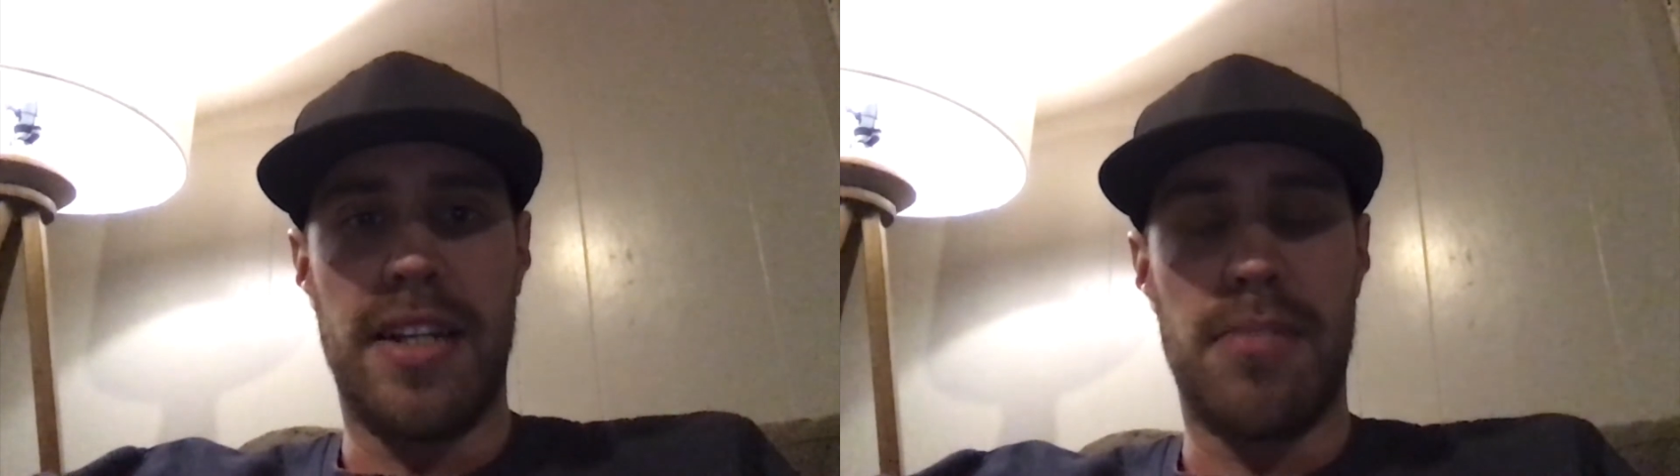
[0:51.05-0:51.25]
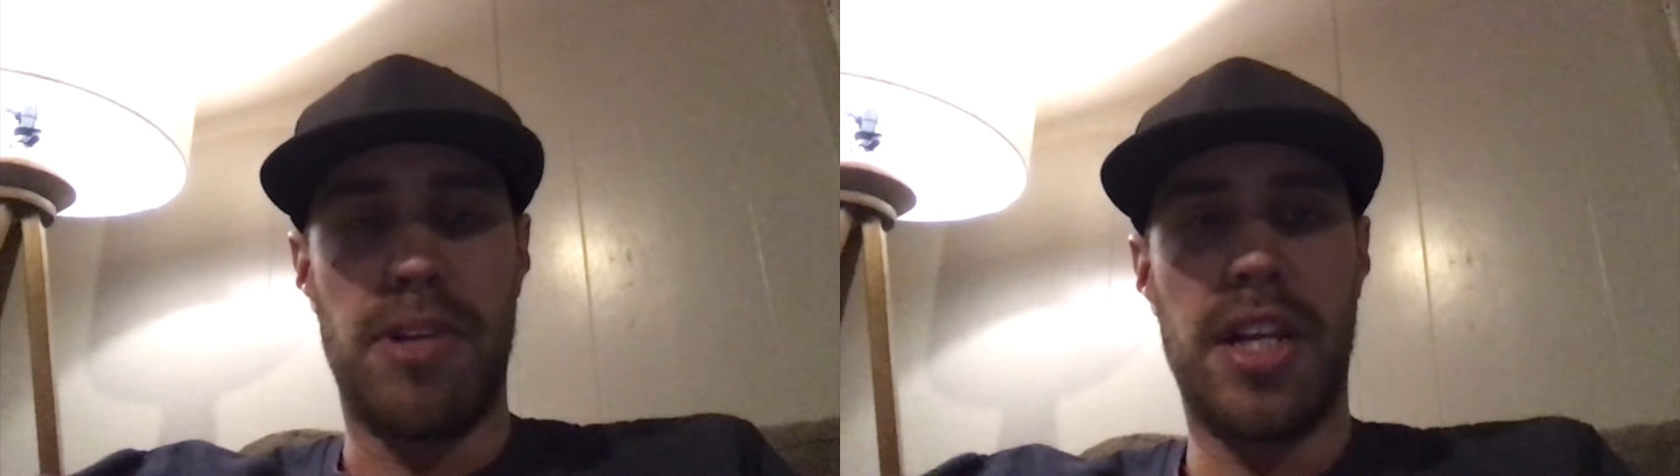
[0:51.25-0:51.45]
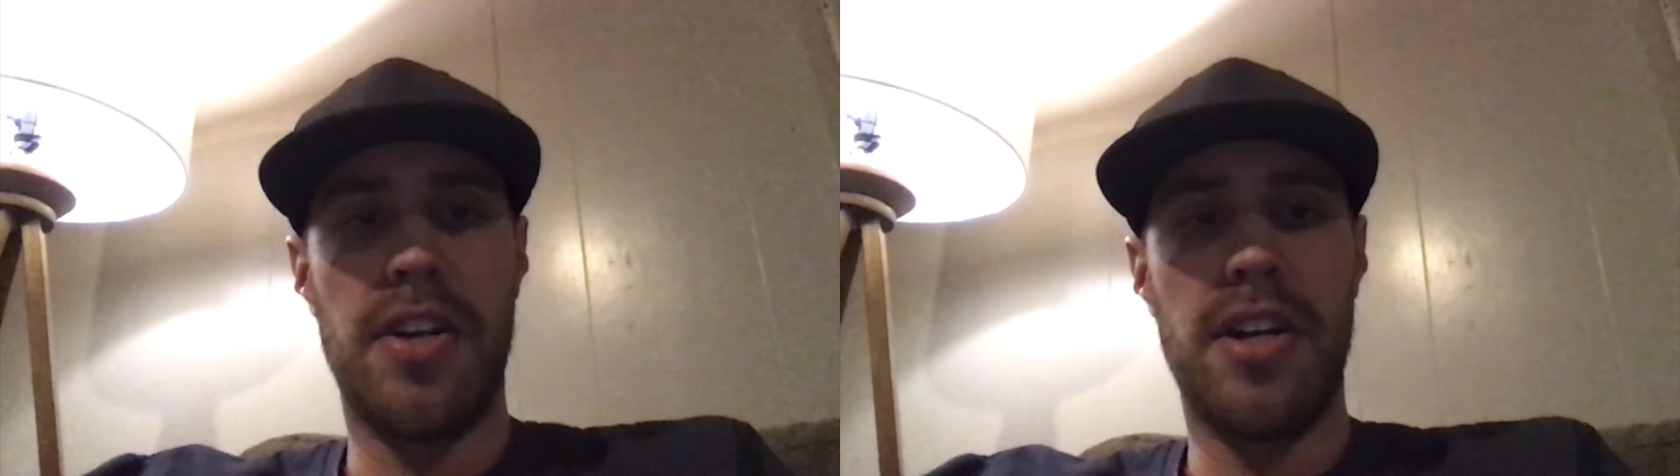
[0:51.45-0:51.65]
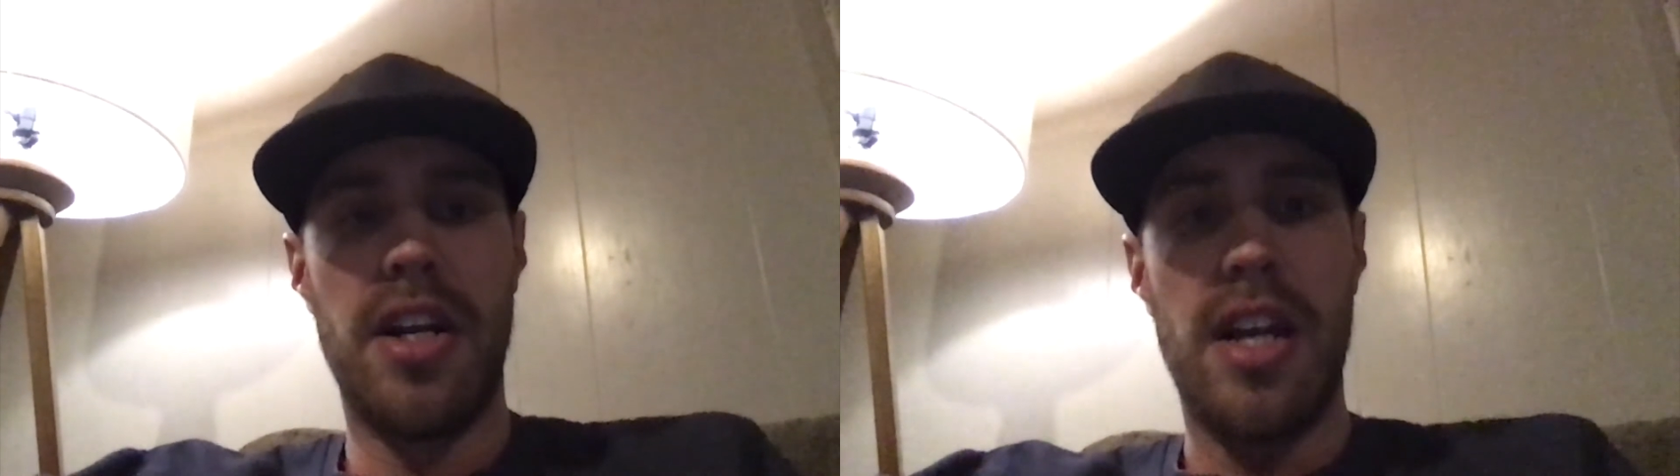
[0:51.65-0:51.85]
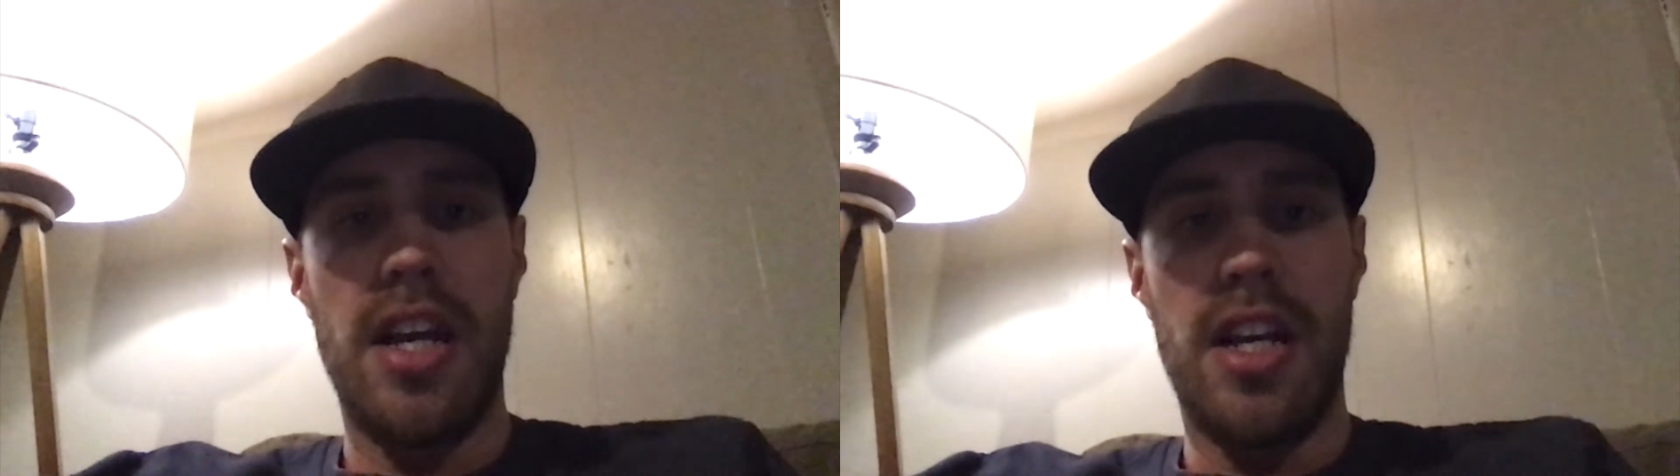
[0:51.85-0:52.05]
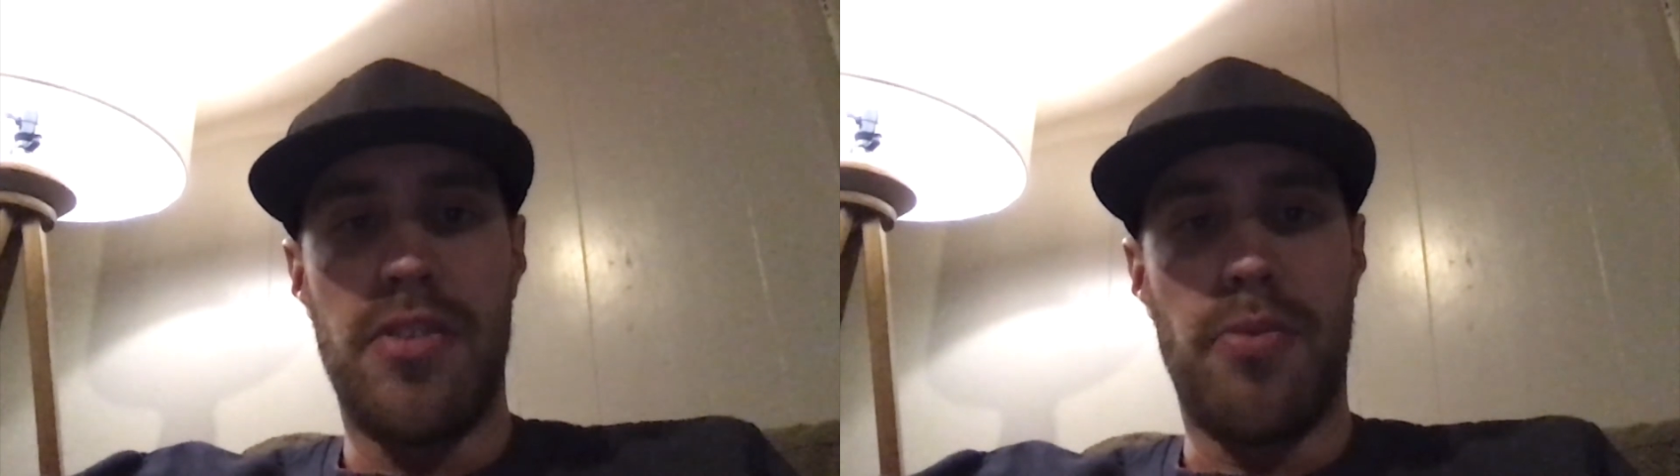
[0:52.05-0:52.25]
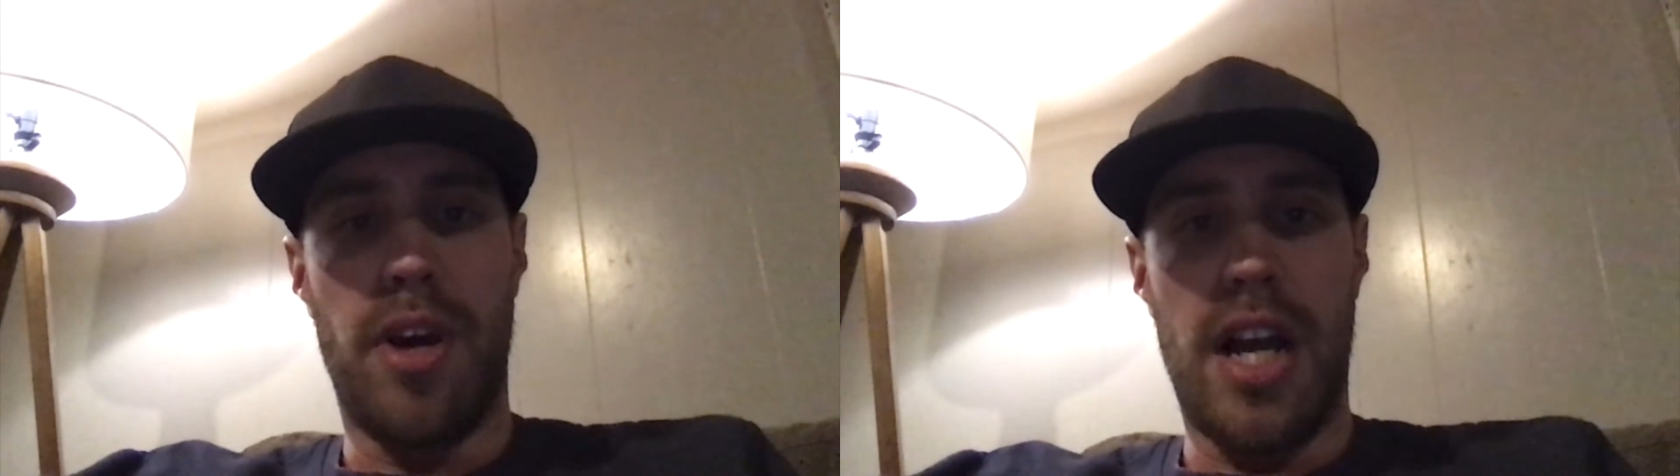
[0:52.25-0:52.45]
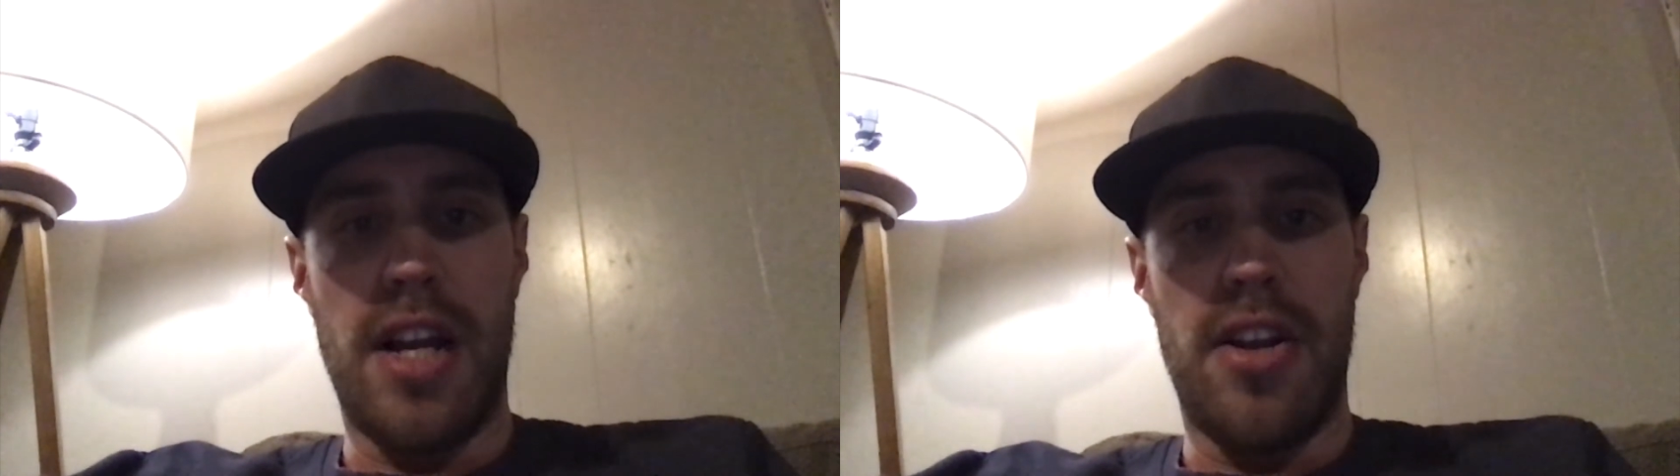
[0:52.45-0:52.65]
But here is what
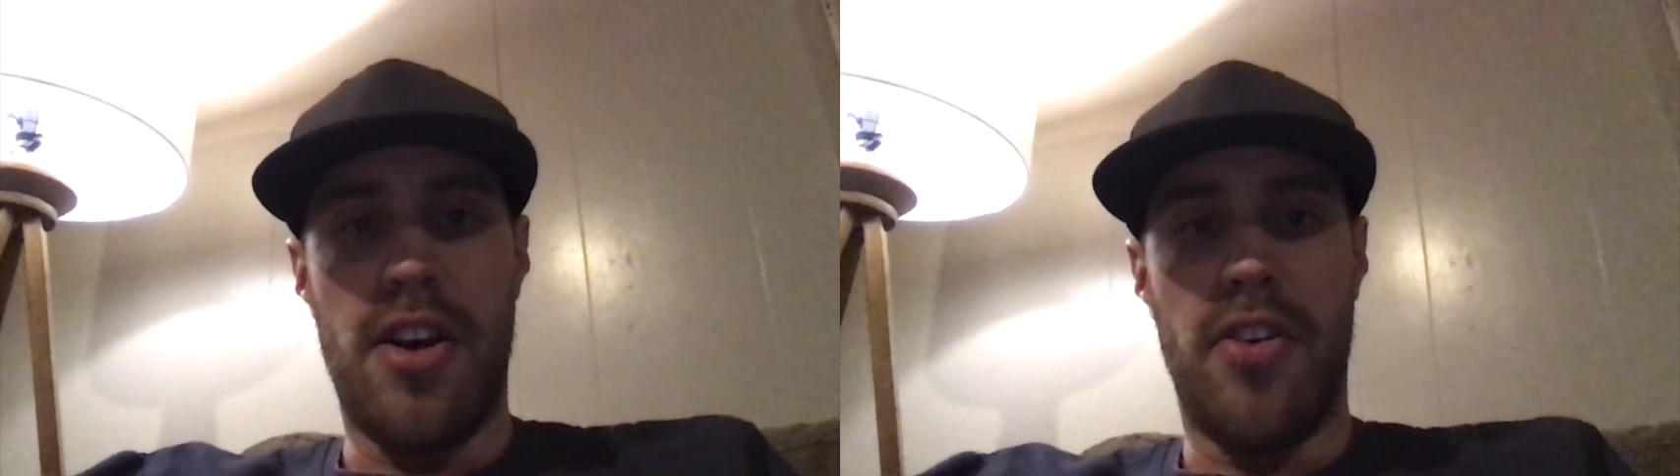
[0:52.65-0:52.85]
I know.